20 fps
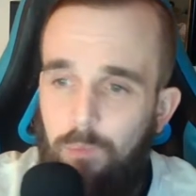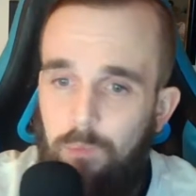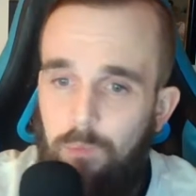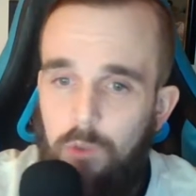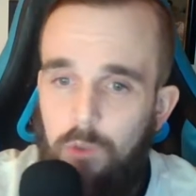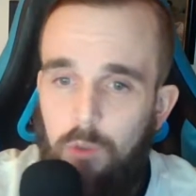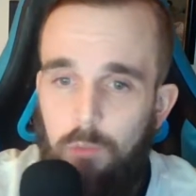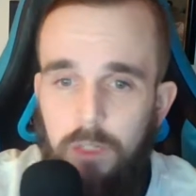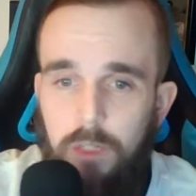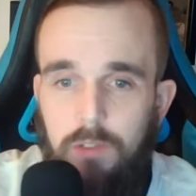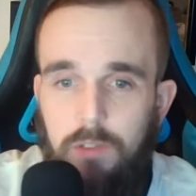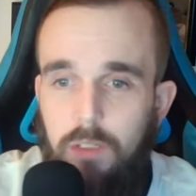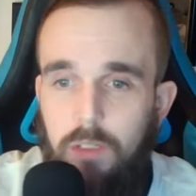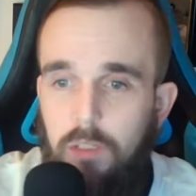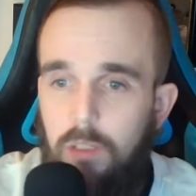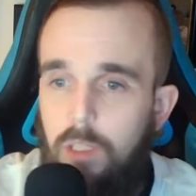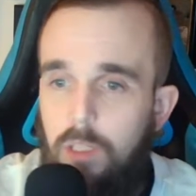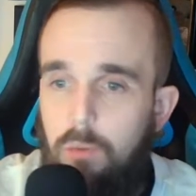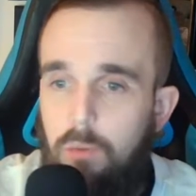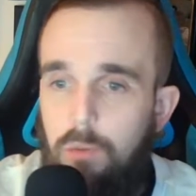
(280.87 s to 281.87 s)
So
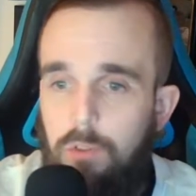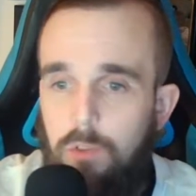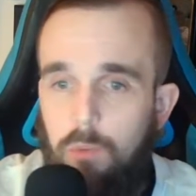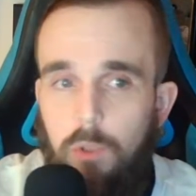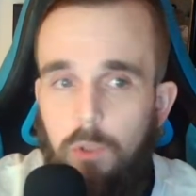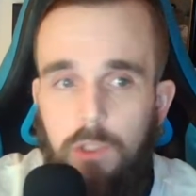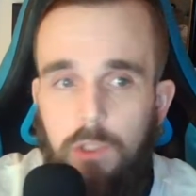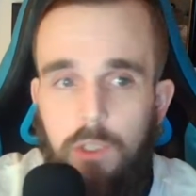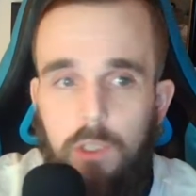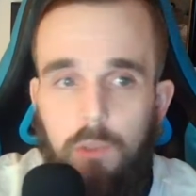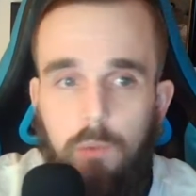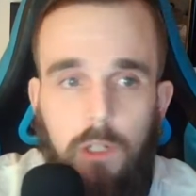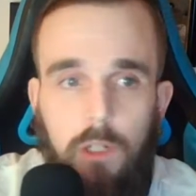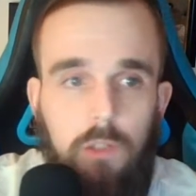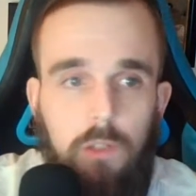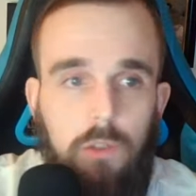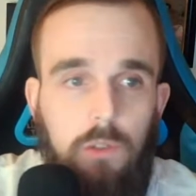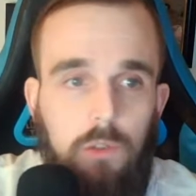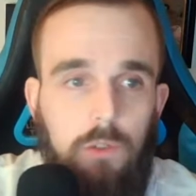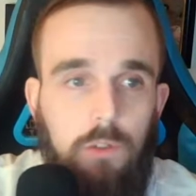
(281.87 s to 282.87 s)
basically, he was a 1-year
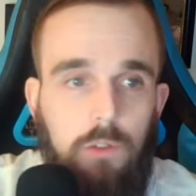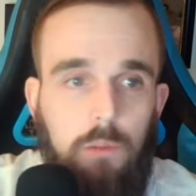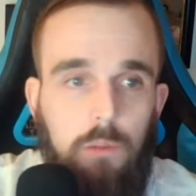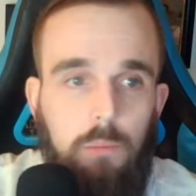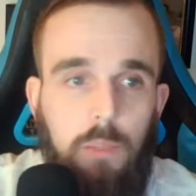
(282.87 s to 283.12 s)
rental to